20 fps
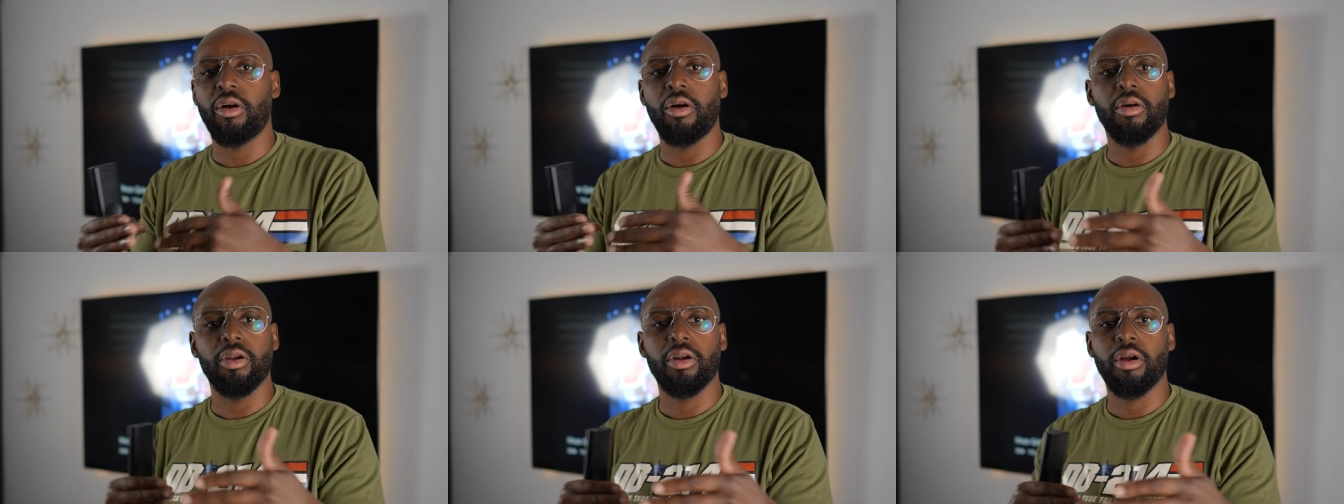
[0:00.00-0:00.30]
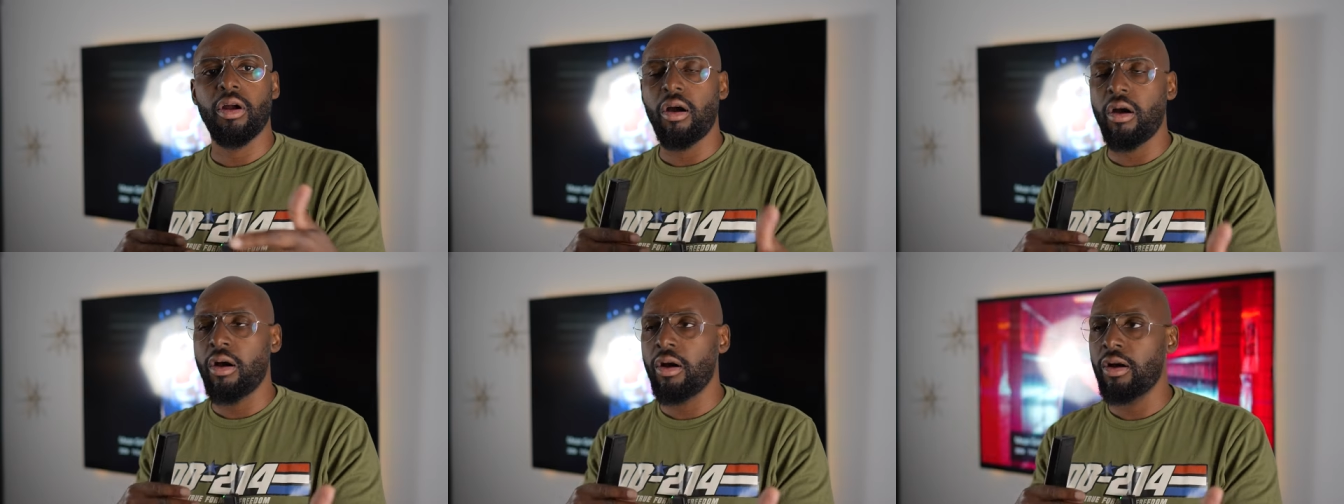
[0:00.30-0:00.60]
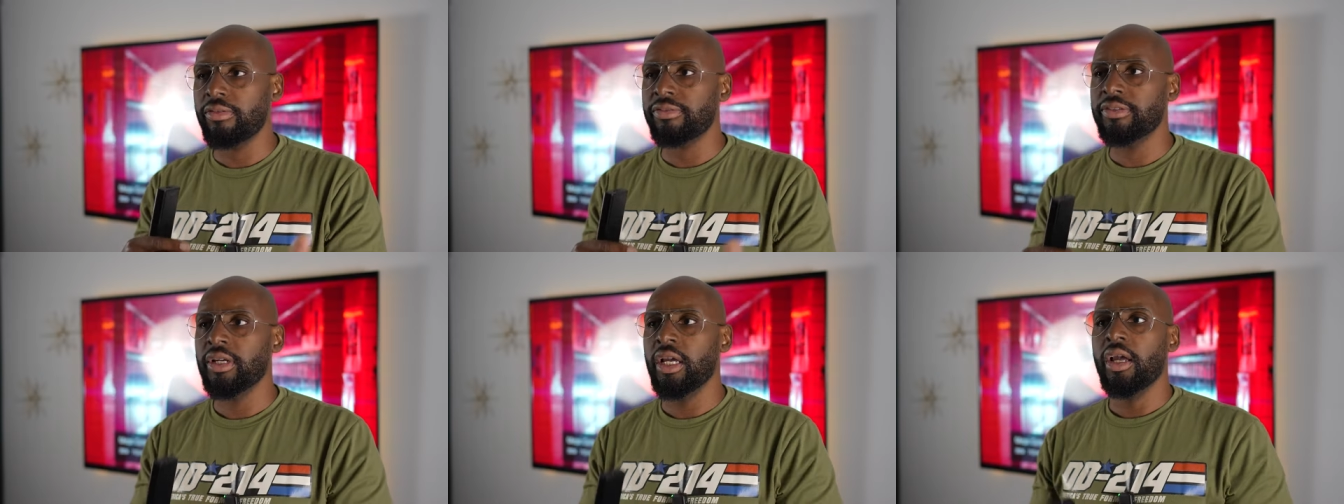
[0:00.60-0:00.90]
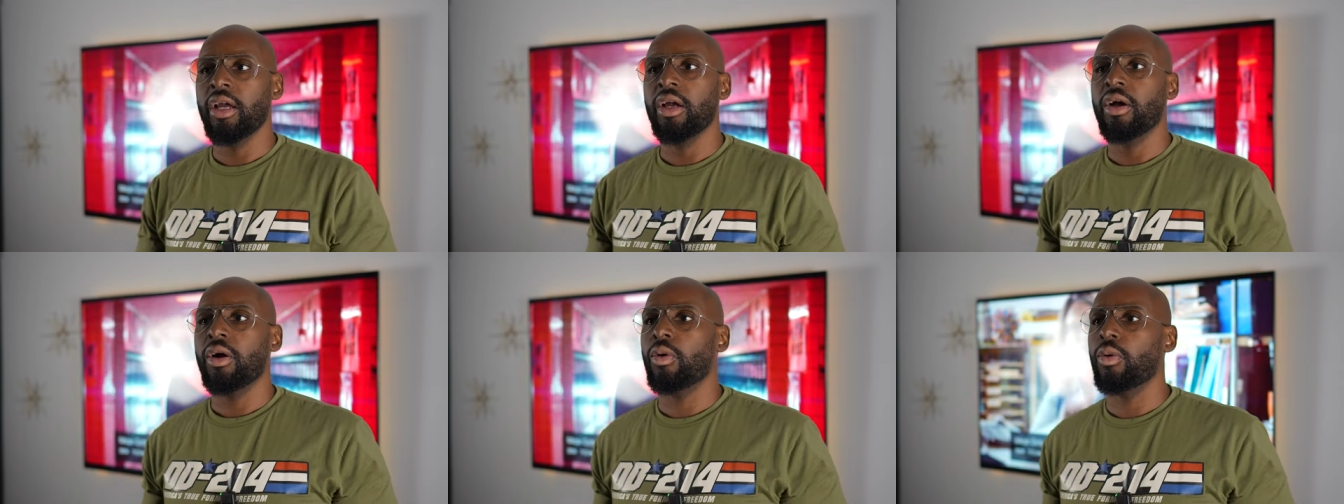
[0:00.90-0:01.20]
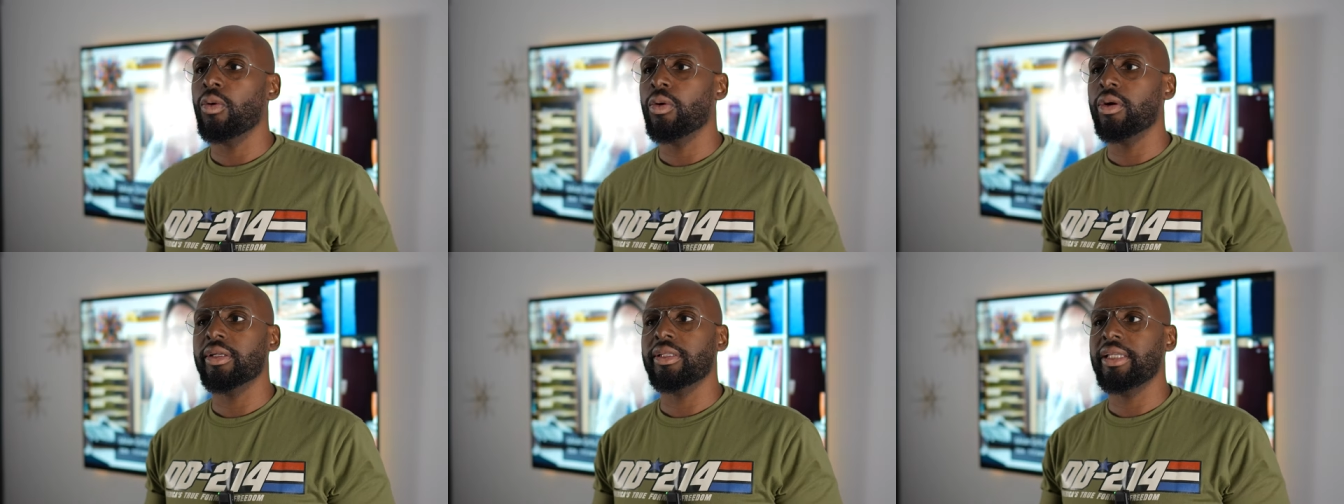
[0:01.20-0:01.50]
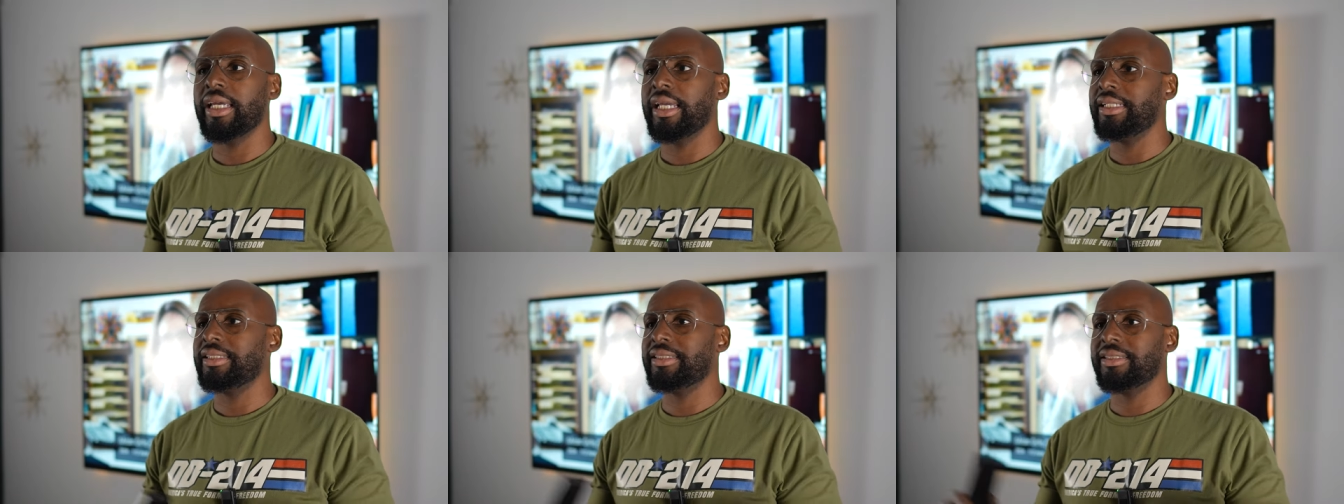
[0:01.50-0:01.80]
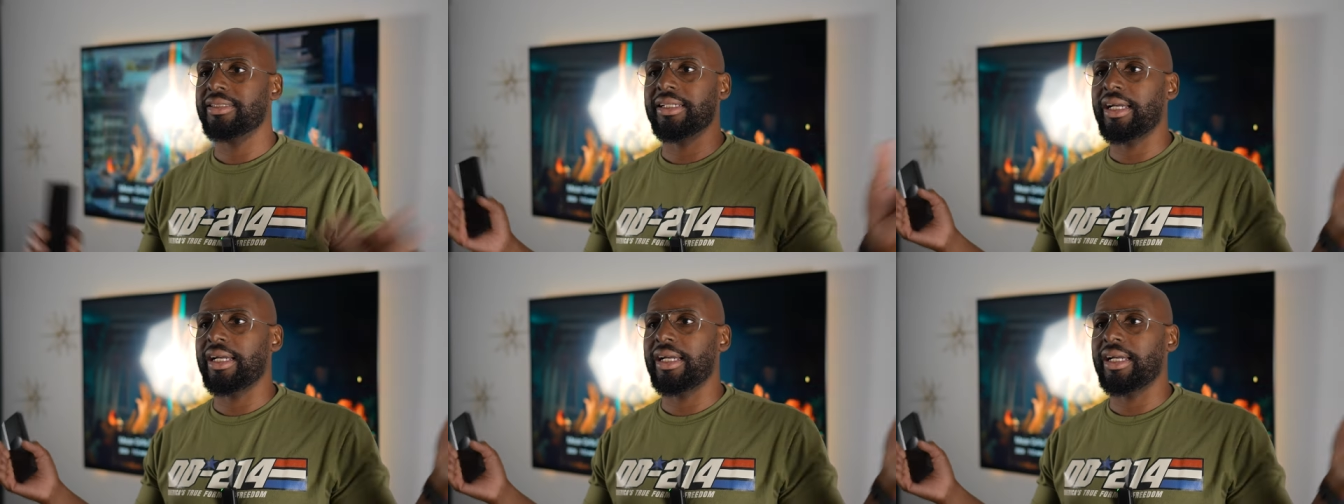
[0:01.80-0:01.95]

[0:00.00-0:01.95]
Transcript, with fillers: on or off, or they,